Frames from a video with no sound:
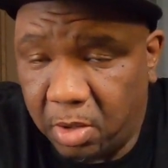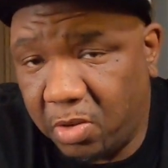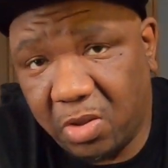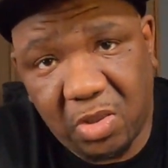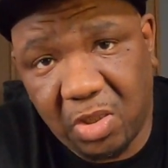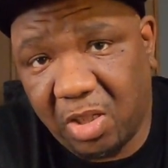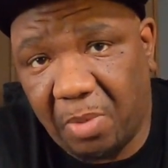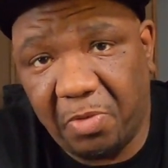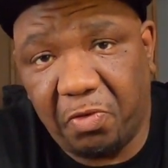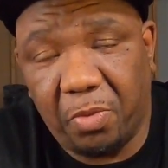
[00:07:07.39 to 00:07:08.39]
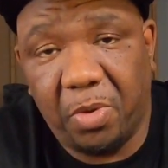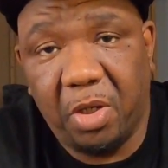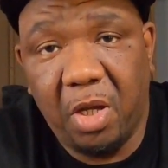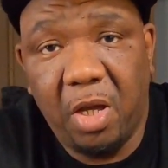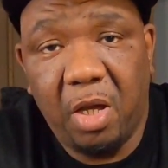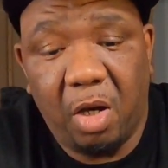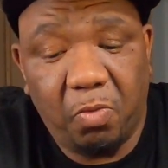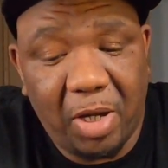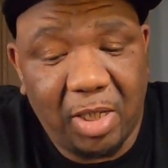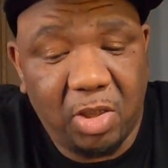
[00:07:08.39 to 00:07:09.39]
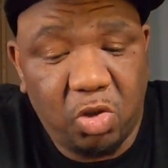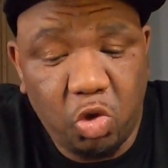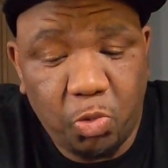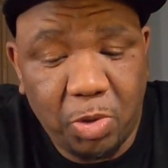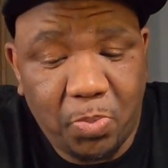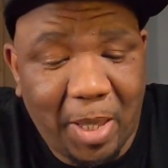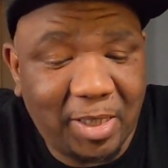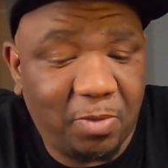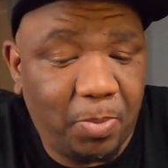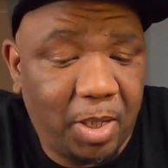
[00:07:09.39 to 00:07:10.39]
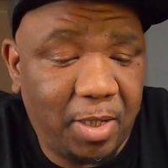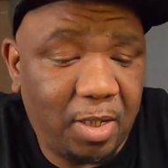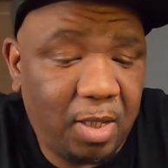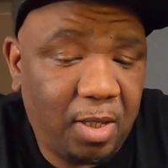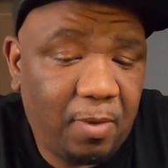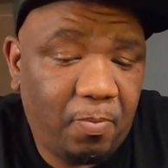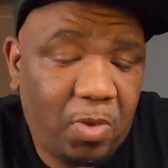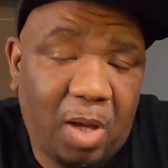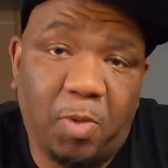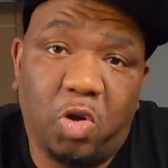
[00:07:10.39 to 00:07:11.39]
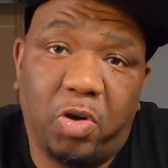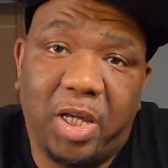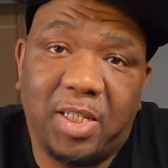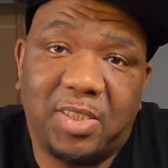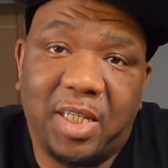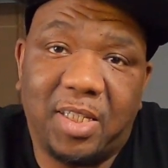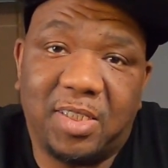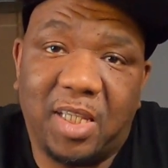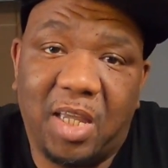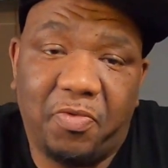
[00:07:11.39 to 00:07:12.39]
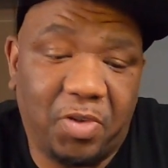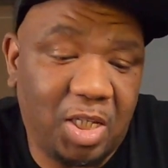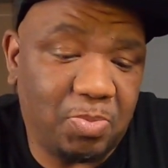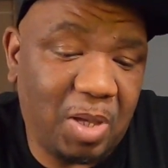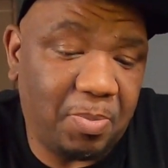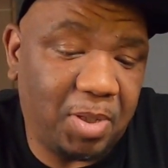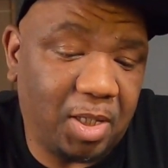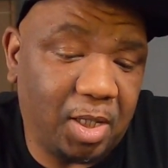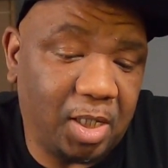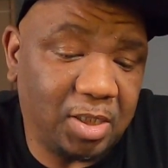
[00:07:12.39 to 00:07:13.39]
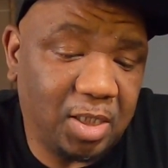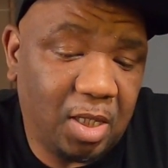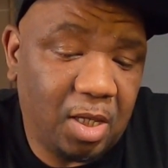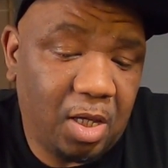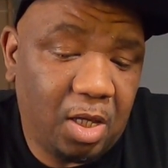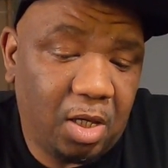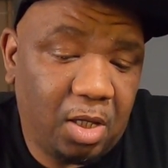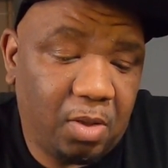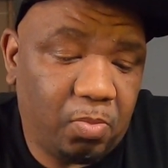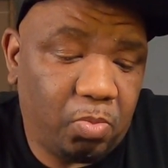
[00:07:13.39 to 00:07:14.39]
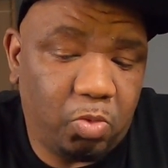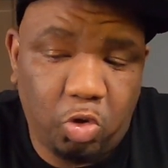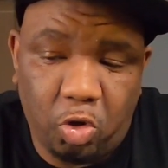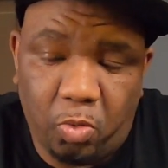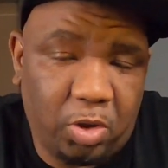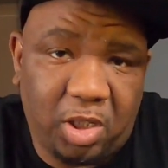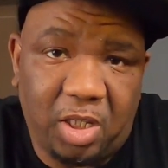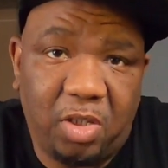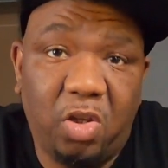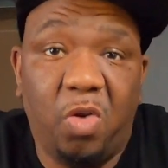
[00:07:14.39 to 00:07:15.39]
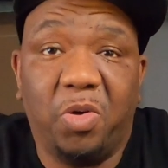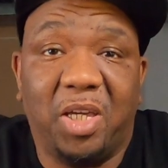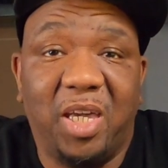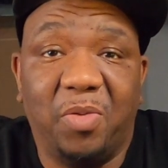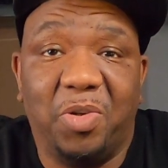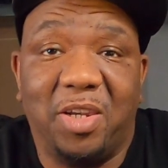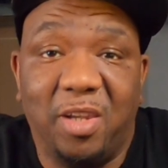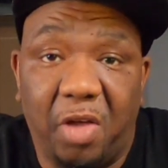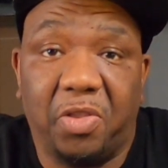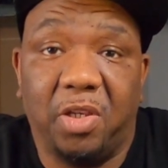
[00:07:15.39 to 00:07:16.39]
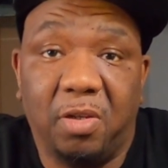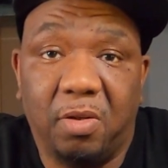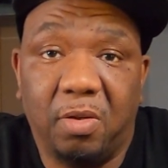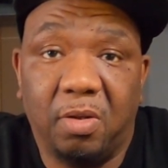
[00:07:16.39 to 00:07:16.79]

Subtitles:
This is just coming from a regular dude's perspective, but I'm gonna go ahead and say the same for this, man, because you don't want to get hit with nothing.